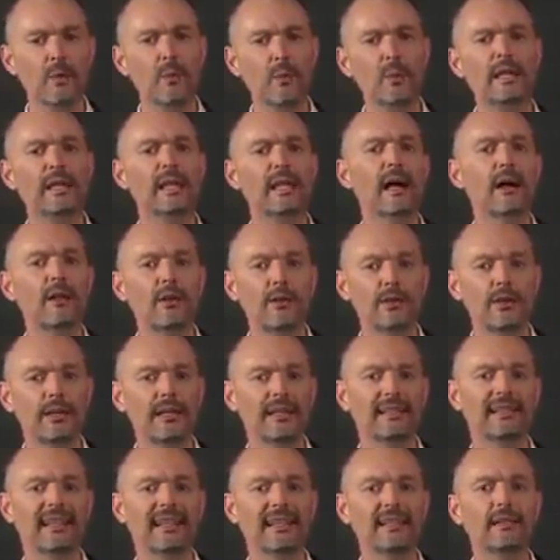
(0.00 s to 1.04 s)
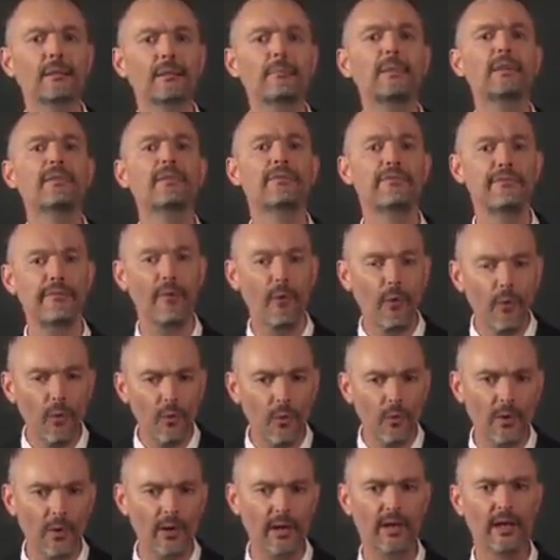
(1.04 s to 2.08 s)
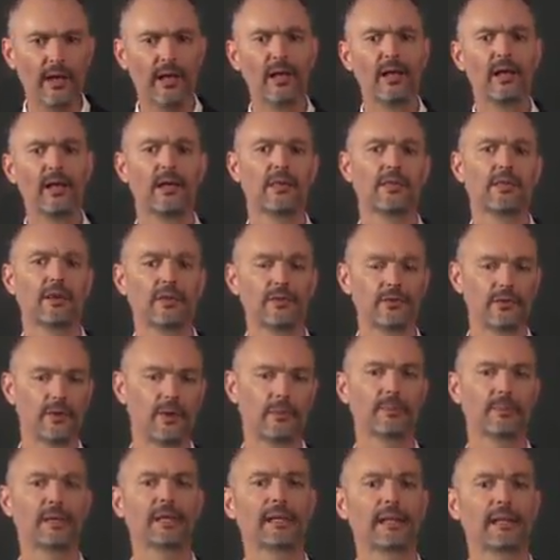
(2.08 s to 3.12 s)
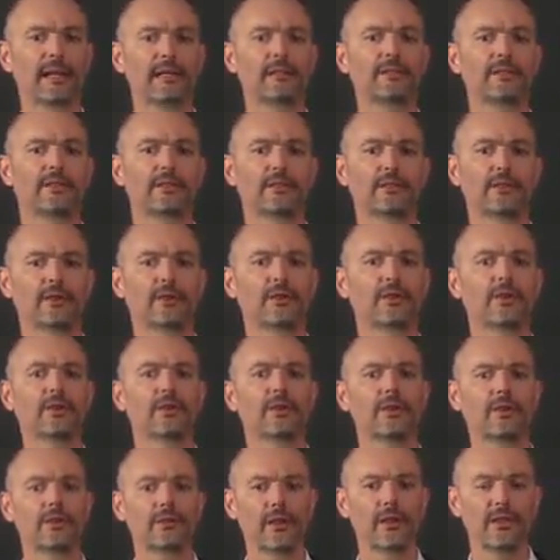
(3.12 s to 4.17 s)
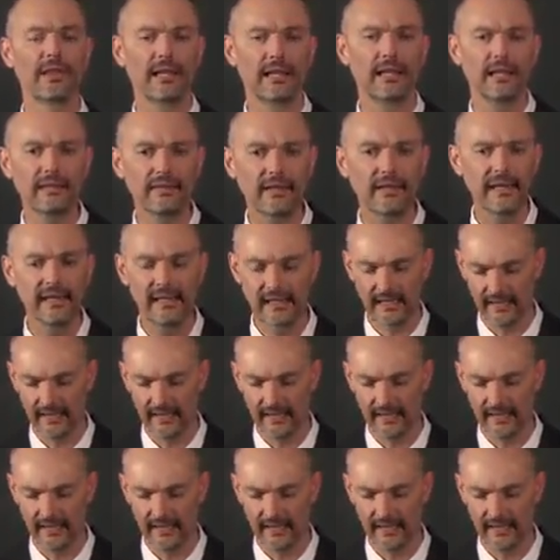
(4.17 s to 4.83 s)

We now look at data before those complications occurred. So that is a